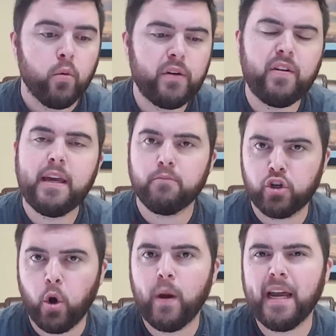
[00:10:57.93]
We see him
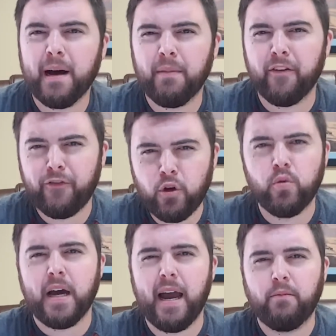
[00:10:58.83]
showing up a few
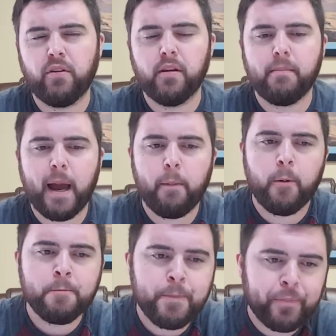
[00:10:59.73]
times in the Bible.